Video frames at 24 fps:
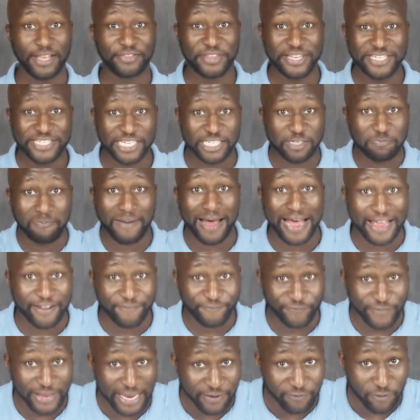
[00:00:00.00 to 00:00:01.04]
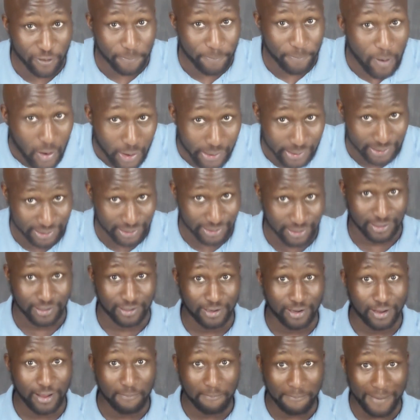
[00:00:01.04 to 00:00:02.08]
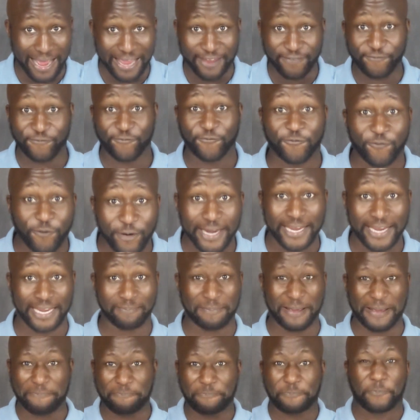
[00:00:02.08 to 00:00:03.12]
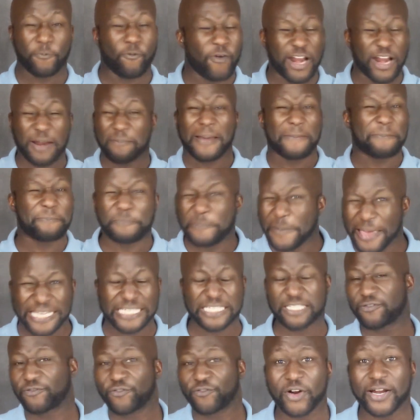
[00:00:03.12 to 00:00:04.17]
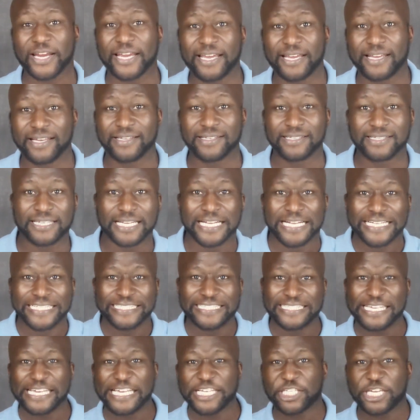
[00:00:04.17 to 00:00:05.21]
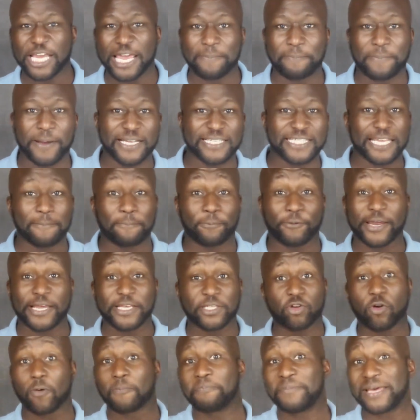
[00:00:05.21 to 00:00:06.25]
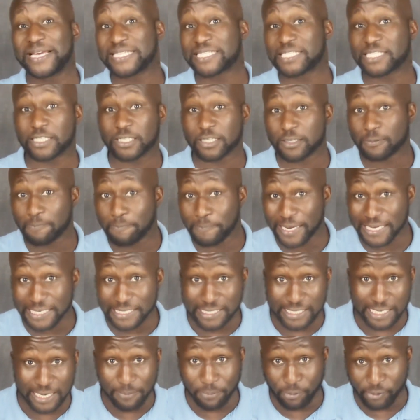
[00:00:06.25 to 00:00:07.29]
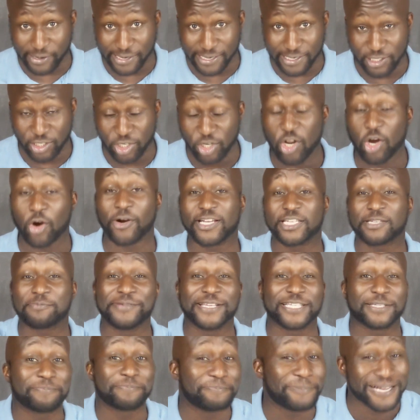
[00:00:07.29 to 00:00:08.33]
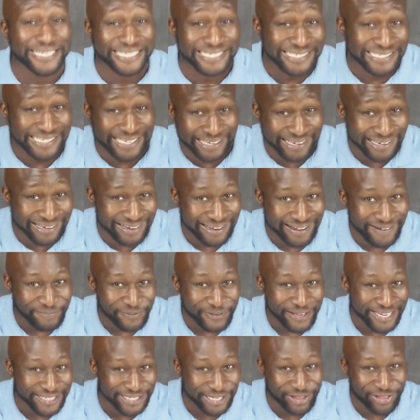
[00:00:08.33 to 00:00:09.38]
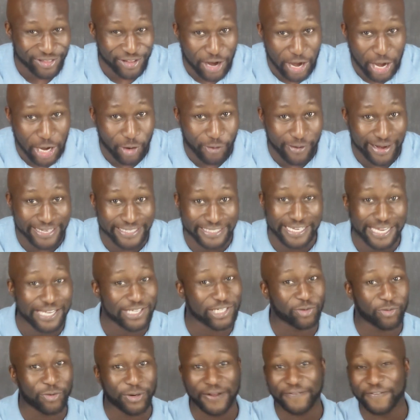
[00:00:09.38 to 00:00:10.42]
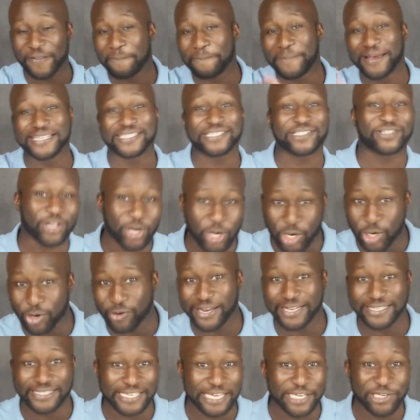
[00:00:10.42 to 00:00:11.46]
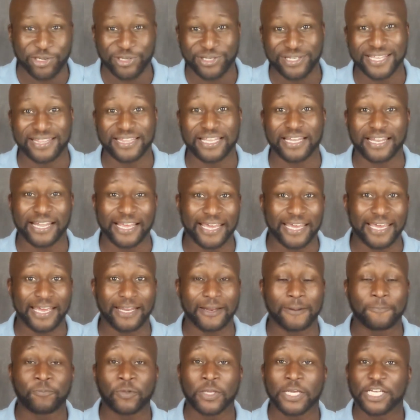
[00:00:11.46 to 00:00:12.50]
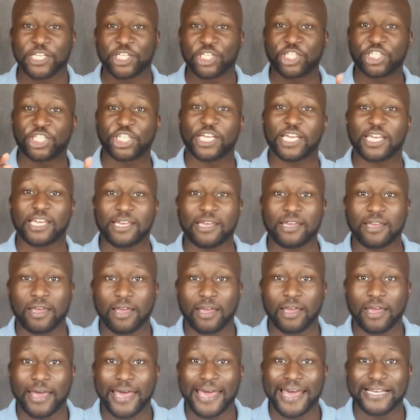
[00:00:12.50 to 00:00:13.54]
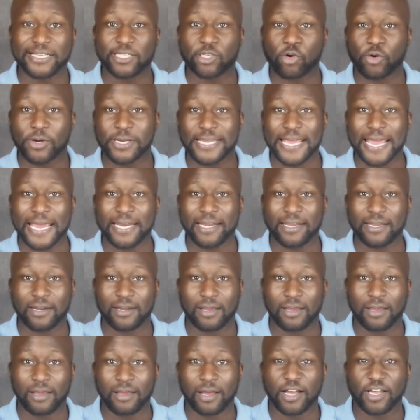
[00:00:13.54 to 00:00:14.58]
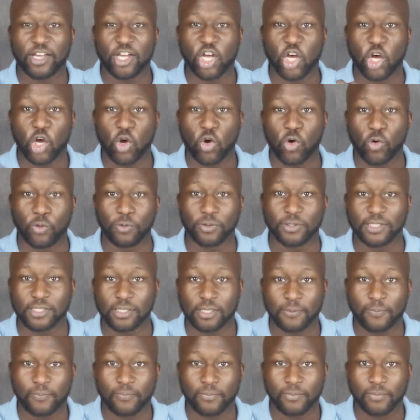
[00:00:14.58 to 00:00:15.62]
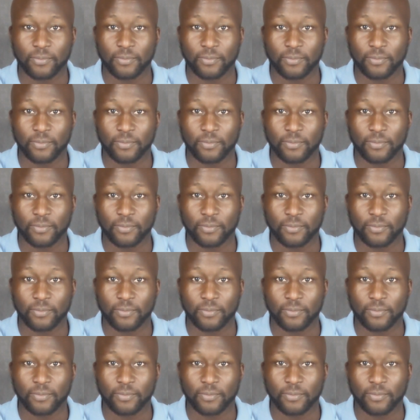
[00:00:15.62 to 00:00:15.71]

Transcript: this is my favorite part. My friend, my one of my best friends, DJ Bussy Breeze or Miss Bussy Breeze. You know her as Miss Bussy. It's a third grade teacher, one of the best third grade teachers in the land. She has created a Kahoot.